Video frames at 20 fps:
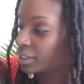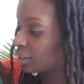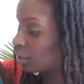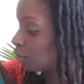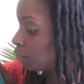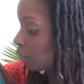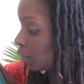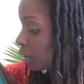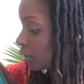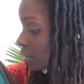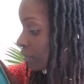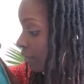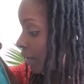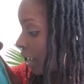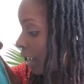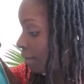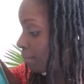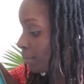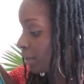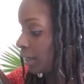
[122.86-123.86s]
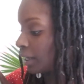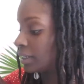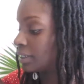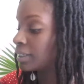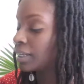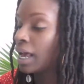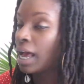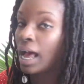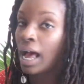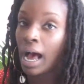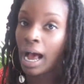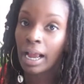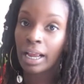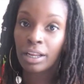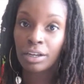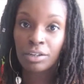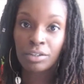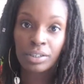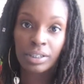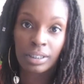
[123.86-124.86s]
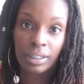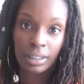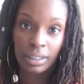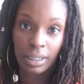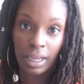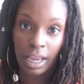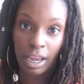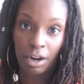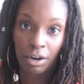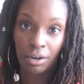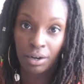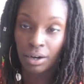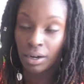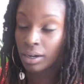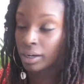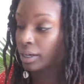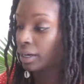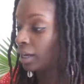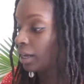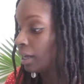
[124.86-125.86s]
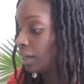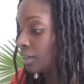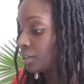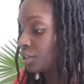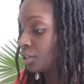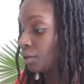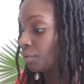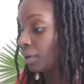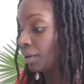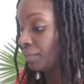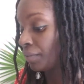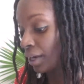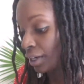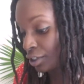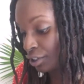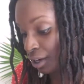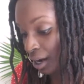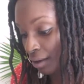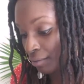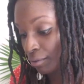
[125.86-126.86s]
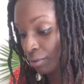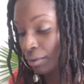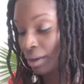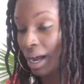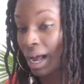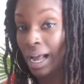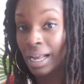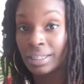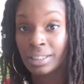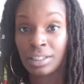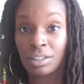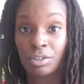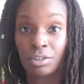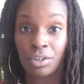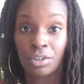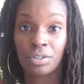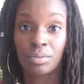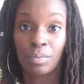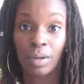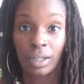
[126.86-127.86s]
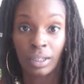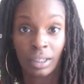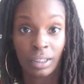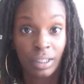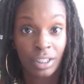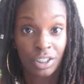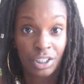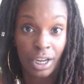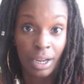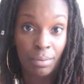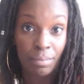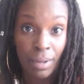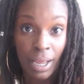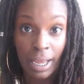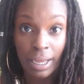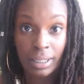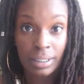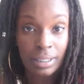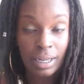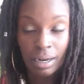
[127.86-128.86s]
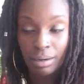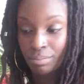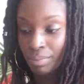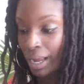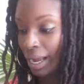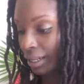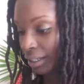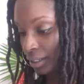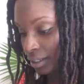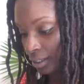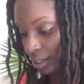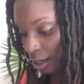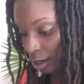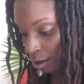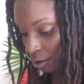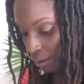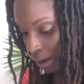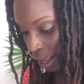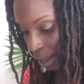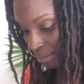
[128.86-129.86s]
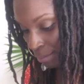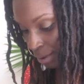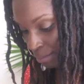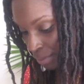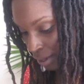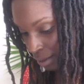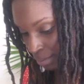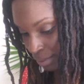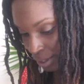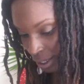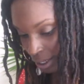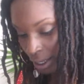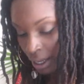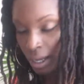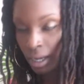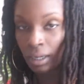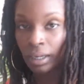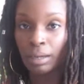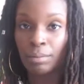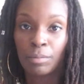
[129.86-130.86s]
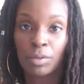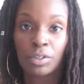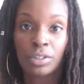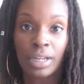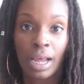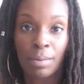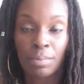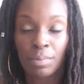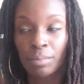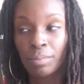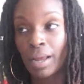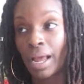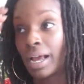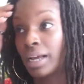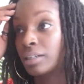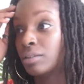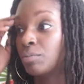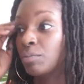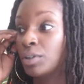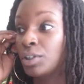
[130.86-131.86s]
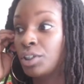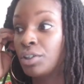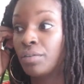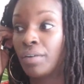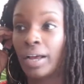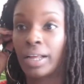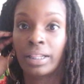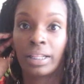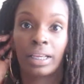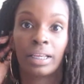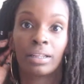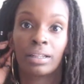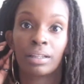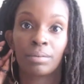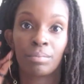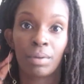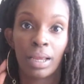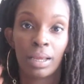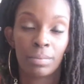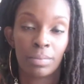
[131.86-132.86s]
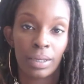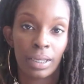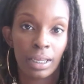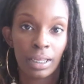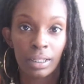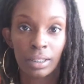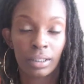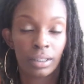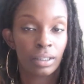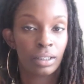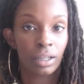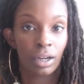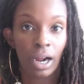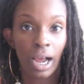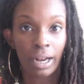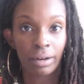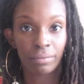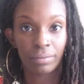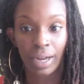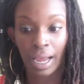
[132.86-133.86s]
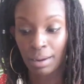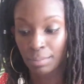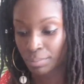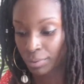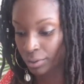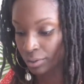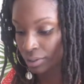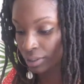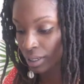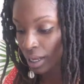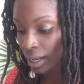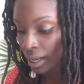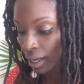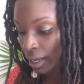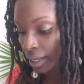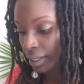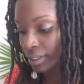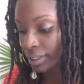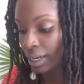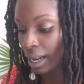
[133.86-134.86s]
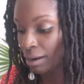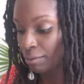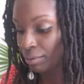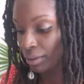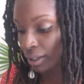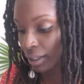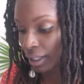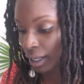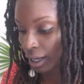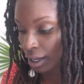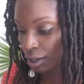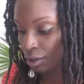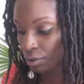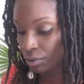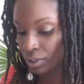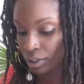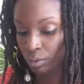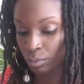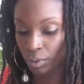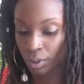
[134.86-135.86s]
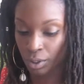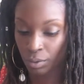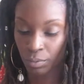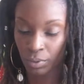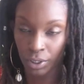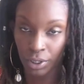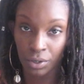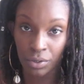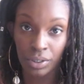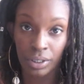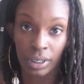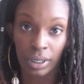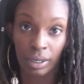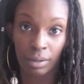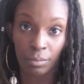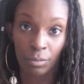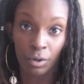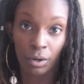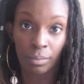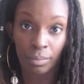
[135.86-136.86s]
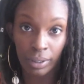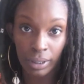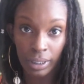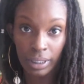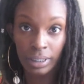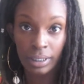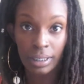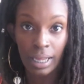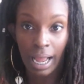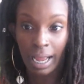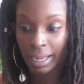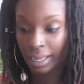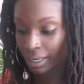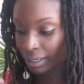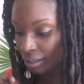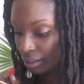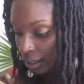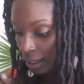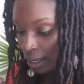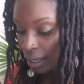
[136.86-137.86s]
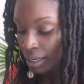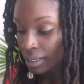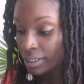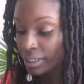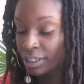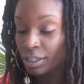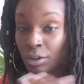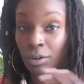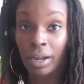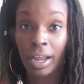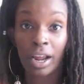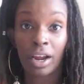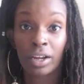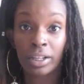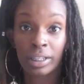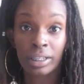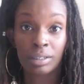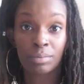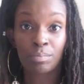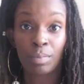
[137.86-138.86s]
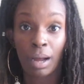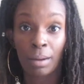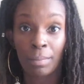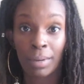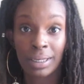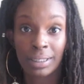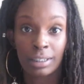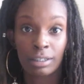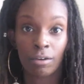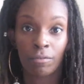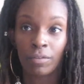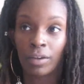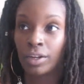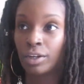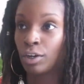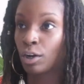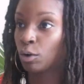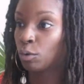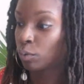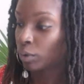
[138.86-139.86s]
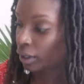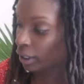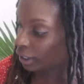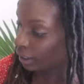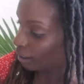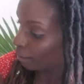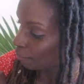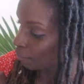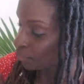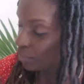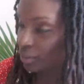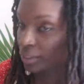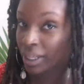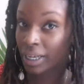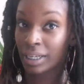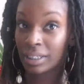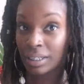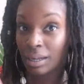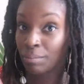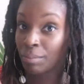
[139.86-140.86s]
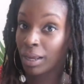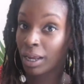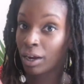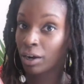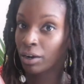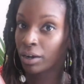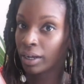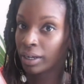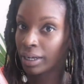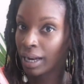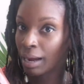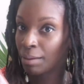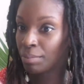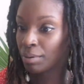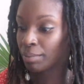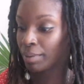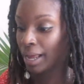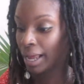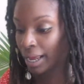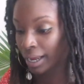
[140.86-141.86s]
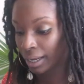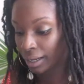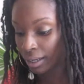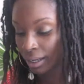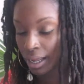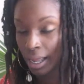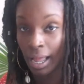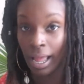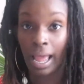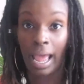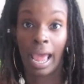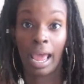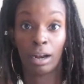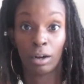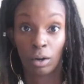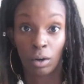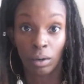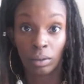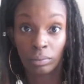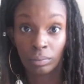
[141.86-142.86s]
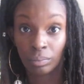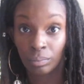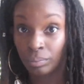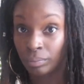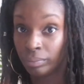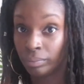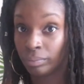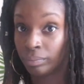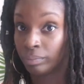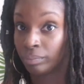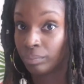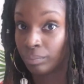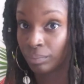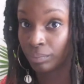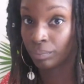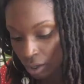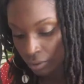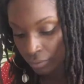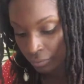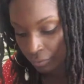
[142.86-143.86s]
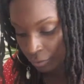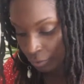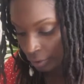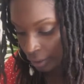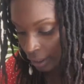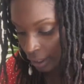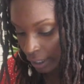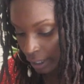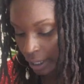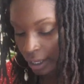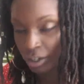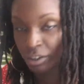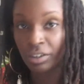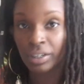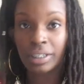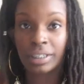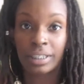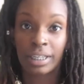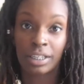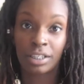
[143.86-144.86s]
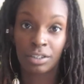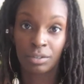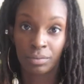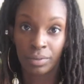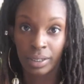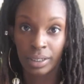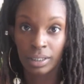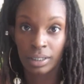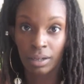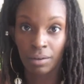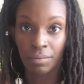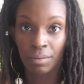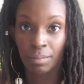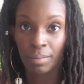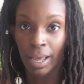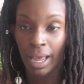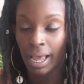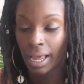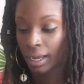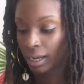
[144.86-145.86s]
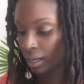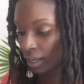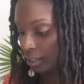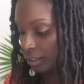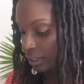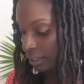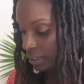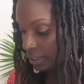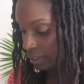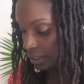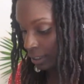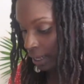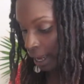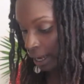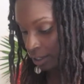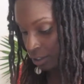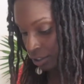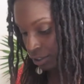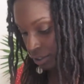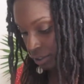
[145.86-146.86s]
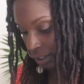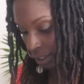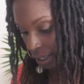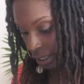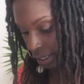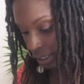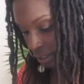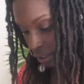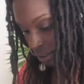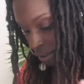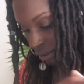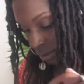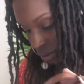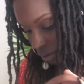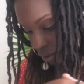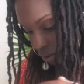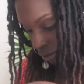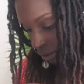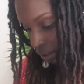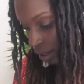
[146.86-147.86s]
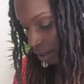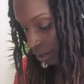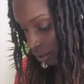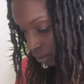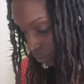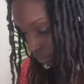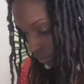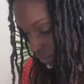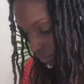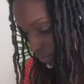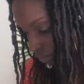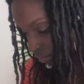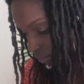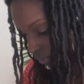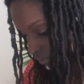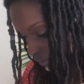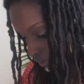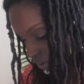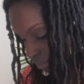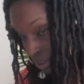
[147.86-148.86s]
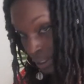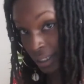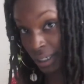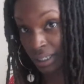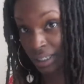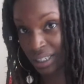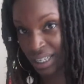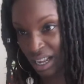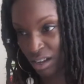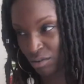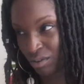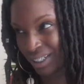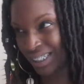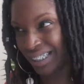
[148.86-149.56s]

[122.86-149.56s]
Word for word: still works fine because I can use this as a carry-on. So whenever I travel, I still use my Lily Jade bag. It's not a bag that's like, oh, I had my baby. Like most diaper bags, once you've had the baby and they're out of diapers, it's not really that cute to where you want to use it anymore. But this, I can still carry this by myself and no one thinks I'm carrying a diaper bag at all. On for the inner accessories of the bag, this is actually, uh oh let me take this out.